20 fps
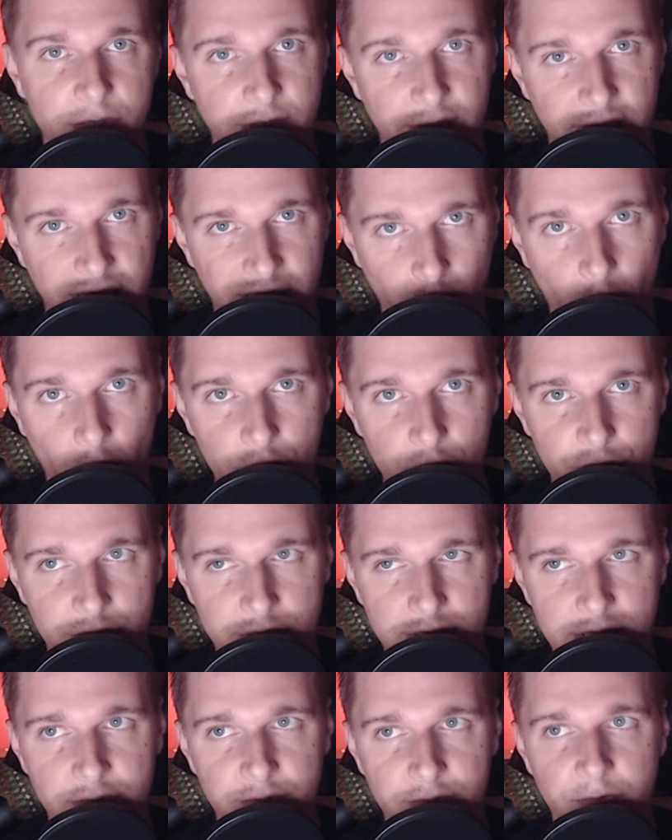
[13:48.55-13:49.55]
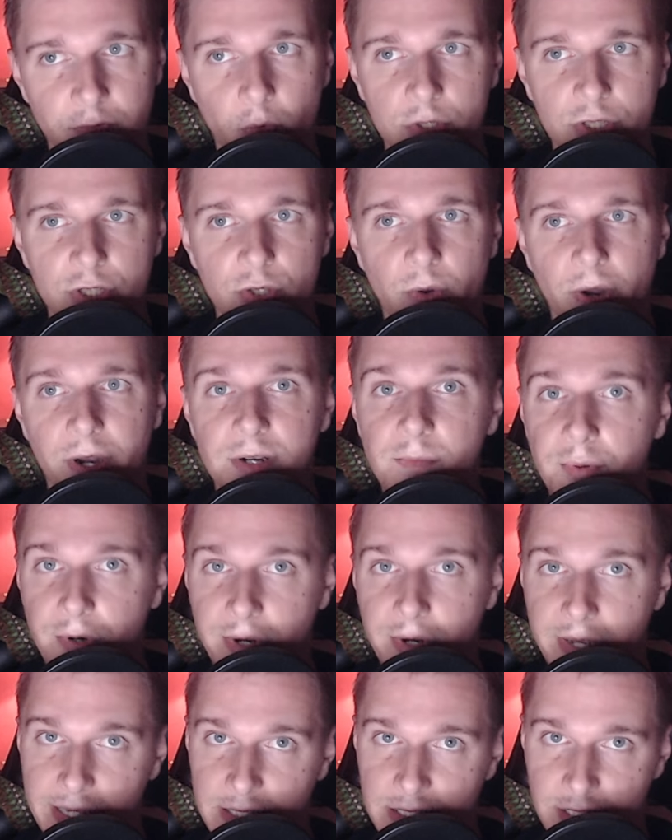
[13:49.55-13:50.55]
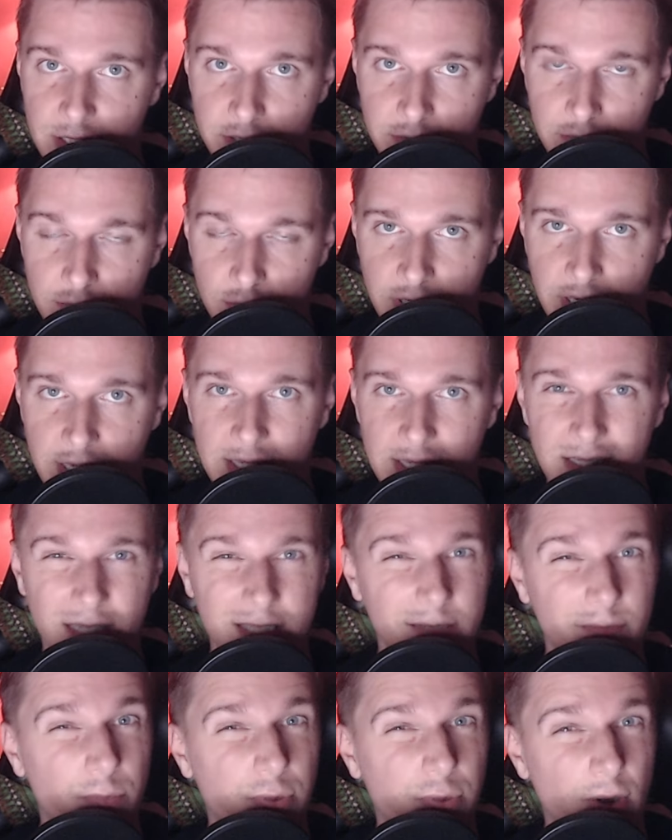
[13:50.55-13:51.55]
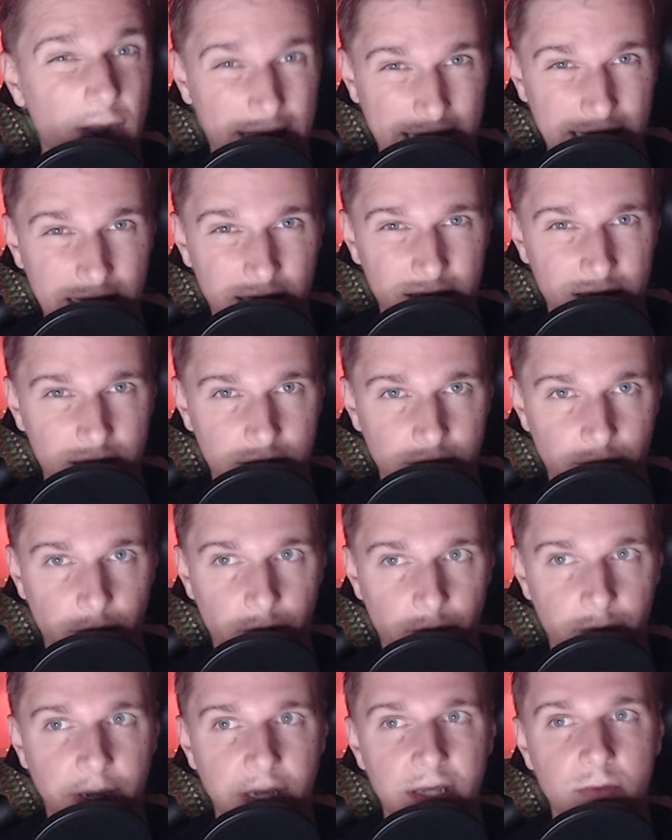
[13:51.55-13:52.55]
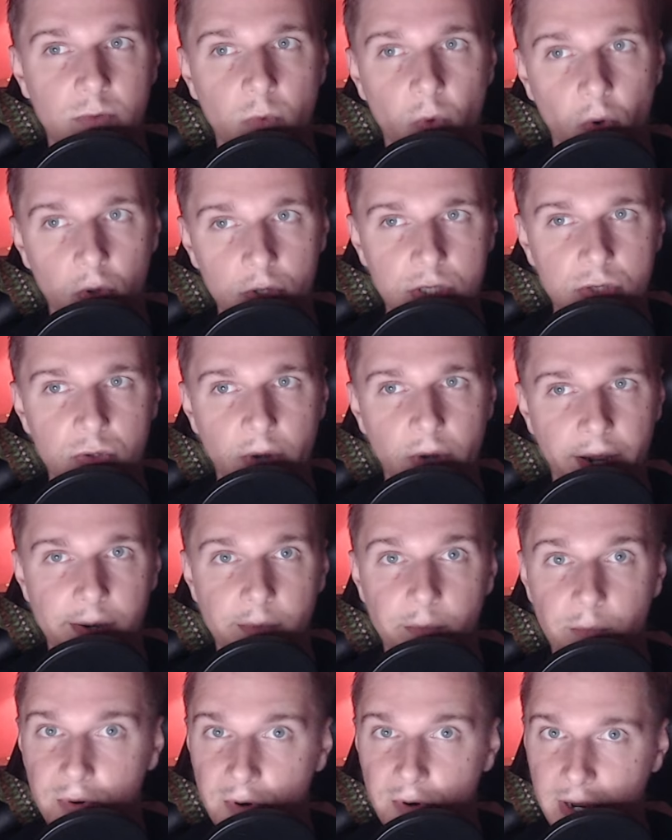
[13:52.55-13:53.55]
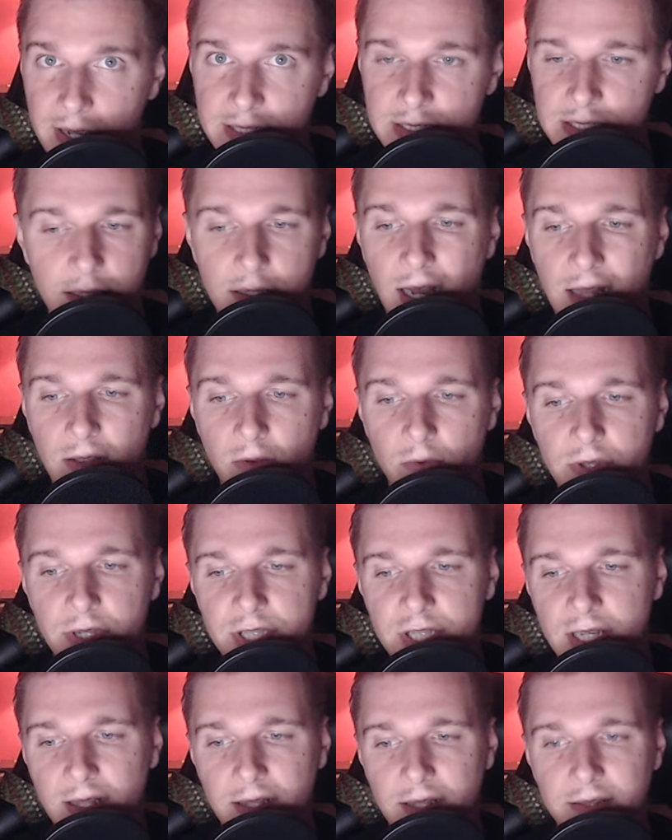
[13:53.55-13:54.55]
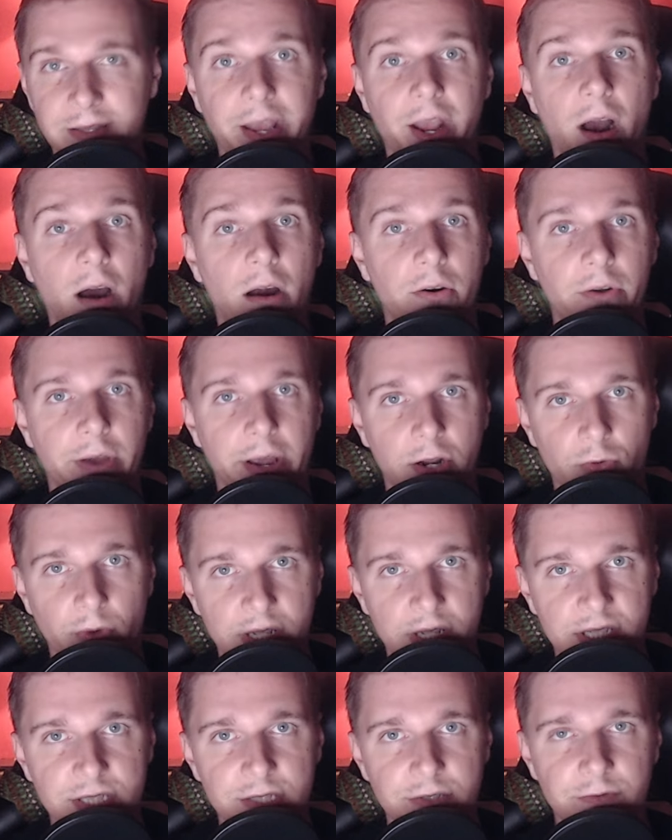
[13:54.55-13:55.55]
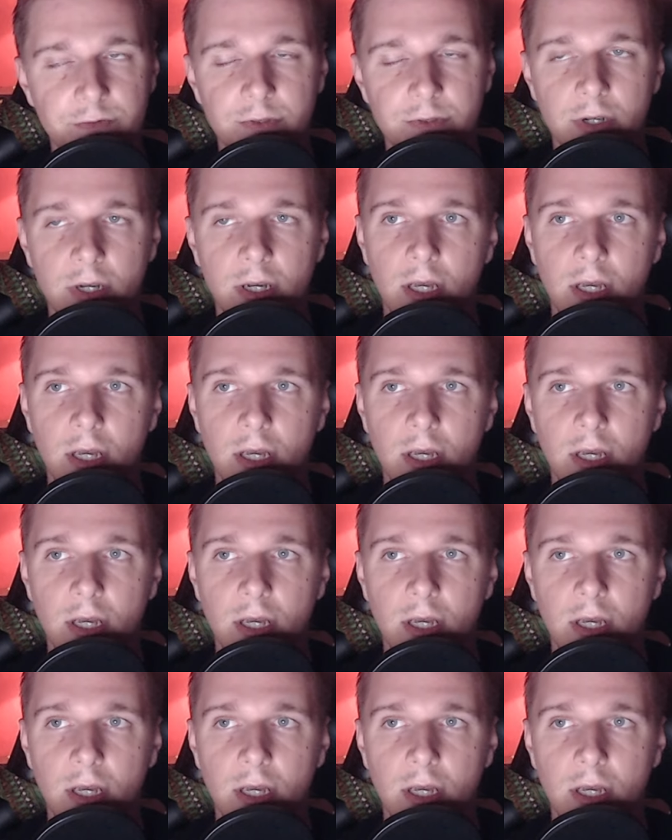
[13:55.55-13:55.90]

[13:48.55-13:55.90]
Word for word: The demonstrative wants to earn praise, okay? It doesn't brag, but it wants to earn praise. I don't want to say that they are aggressive,